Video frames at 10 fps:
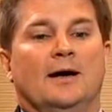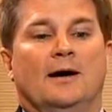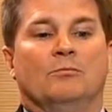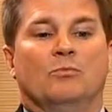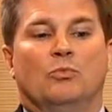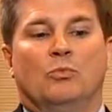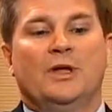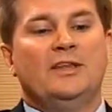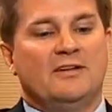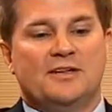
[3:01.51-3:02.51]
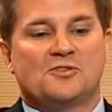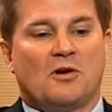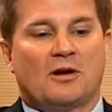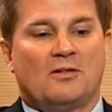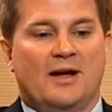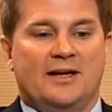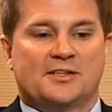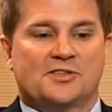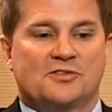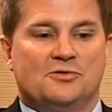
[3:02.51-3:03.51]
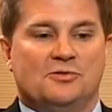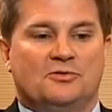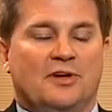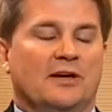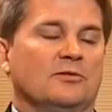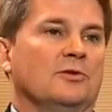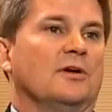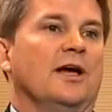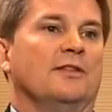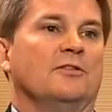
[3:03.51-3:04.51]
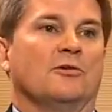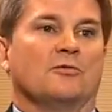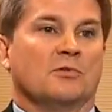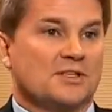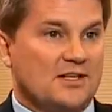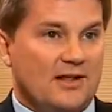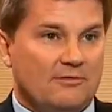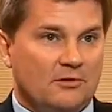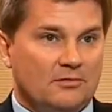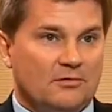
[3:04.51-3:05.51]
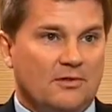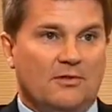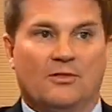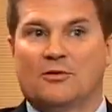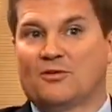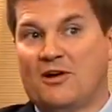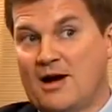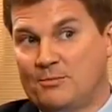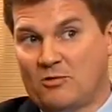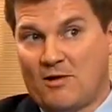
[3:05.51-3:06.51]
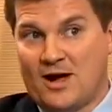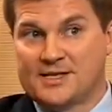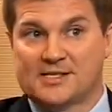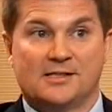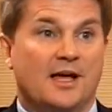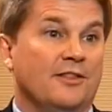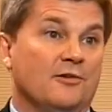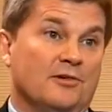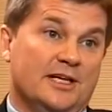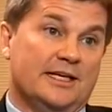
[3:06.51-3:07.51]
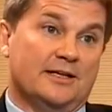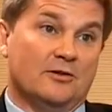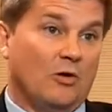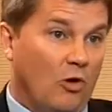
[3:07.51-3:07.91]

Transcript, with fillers: Um, we teach our clients to take a look at their risk level, their time horizon, and their need.